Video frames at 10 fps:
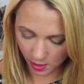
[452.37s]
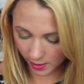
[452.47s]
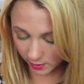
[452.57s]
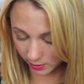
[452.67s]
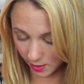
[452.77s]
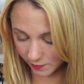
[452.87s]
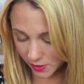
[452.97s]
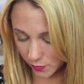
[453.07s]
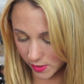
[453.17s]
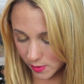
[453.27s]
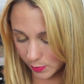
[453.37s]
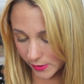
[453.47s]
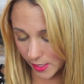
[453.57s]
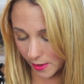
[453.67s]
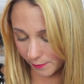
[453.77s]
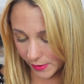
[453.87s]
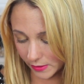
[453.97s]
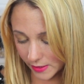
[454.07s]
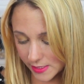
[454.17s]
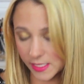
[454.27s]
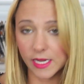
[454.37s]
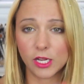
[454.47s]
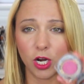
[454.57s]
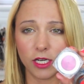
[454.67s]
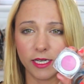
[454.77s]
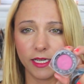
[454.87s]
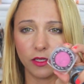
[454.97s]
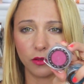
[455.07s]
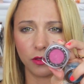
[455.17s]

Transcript: I love this one, it's a plum. Glistening Garnet,